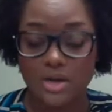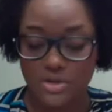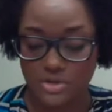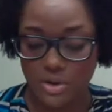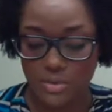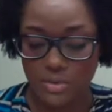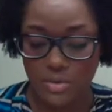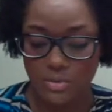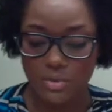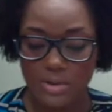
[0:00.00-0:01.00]
So
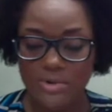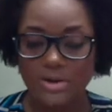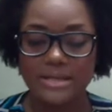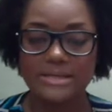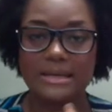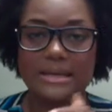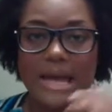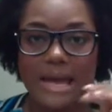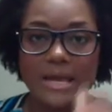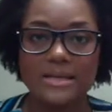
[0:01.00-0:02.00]
Walmart is an
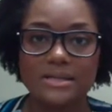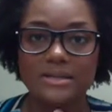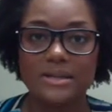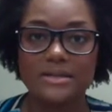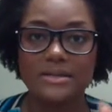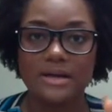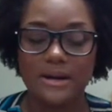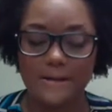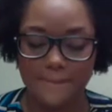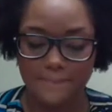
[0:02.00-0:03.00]
excellent
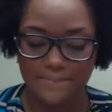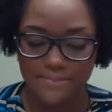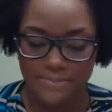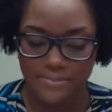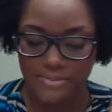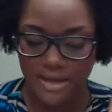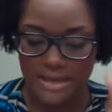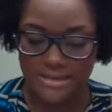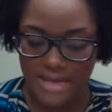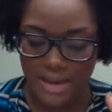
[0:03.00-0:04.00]

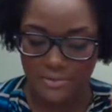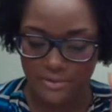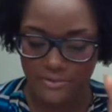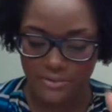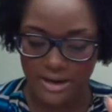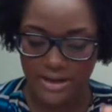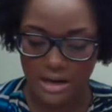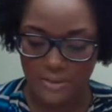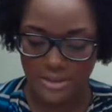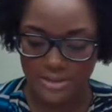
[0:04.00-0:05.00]
example for
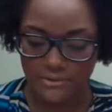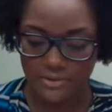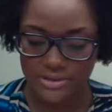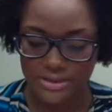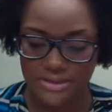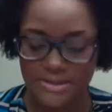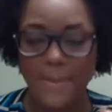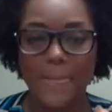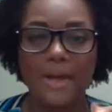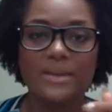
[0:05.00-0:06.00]
economic differences,
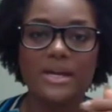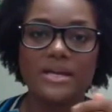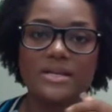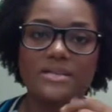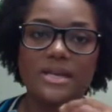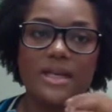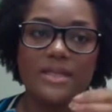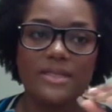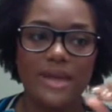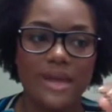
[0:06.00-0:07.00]
because
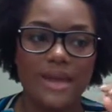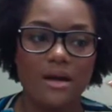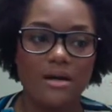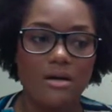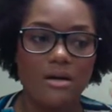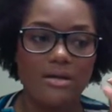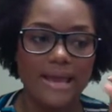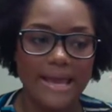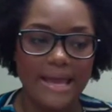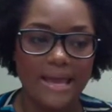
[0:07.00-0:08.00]
they are
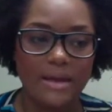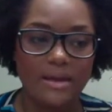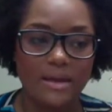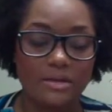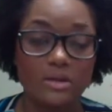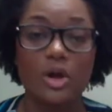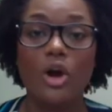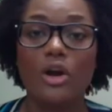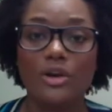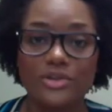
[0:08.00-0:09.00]
a
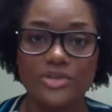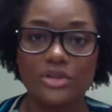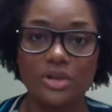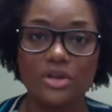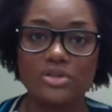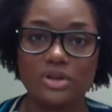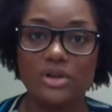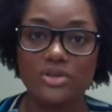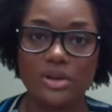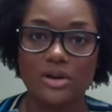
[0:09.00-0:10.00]
large
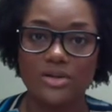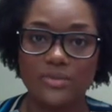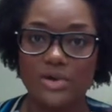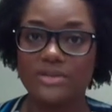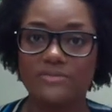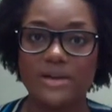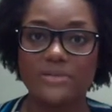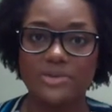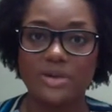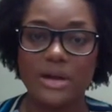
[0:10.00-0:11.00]
Fortune
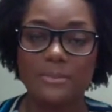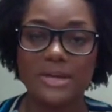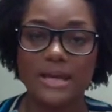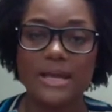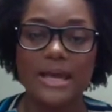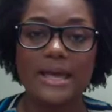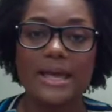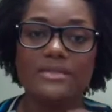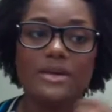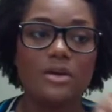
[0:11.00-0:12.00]
500 company,
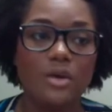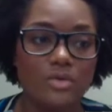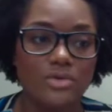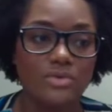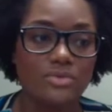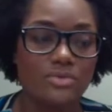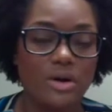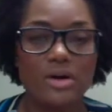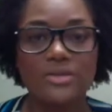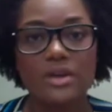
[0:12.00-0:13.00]
and they go to
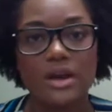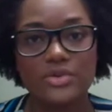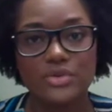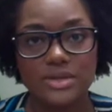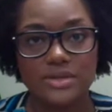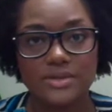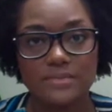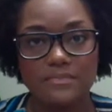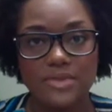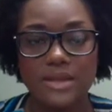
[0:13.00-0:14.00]
other countries
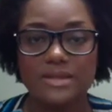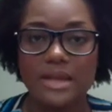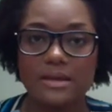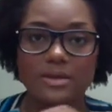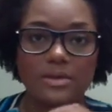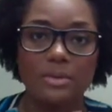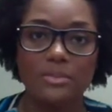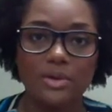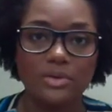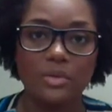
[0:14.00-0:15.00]
and they,
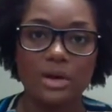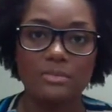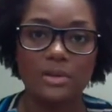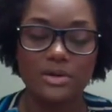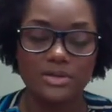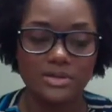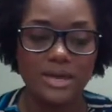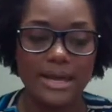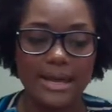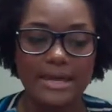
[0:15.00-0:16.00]
build Walmarts,
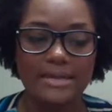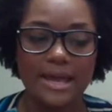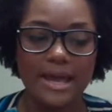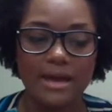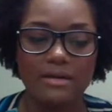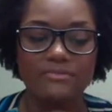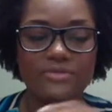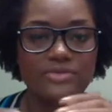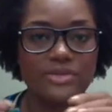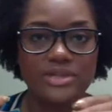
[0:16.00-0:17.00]
and they have
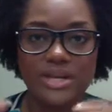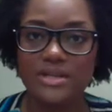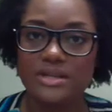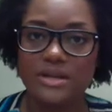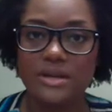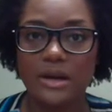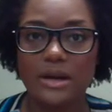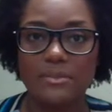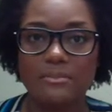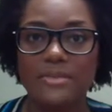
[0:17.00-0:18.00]
strategic
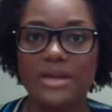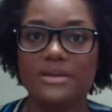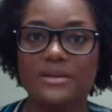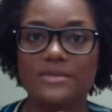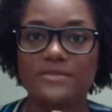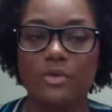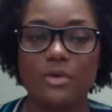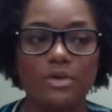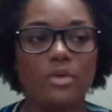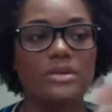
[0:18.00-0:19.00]
methods for
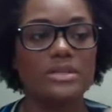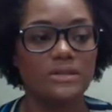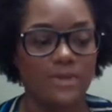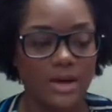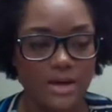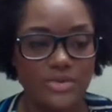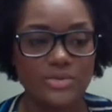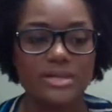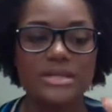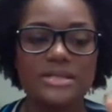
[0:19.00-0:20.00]
going to different
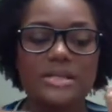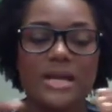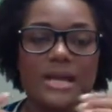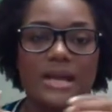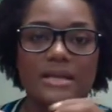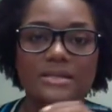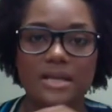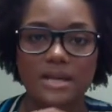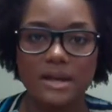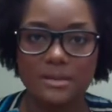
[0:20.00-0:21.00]
countries and
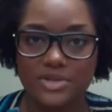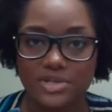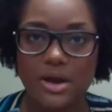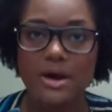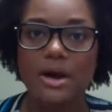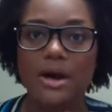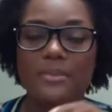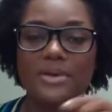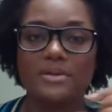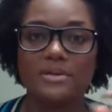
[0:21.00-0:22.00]
setting up shop
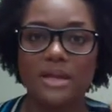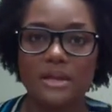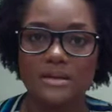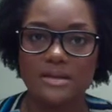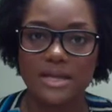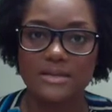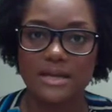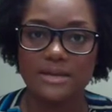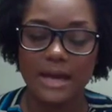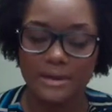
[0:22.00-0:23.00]
and things
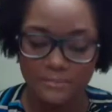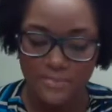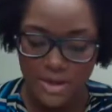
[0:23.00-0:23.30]
like that.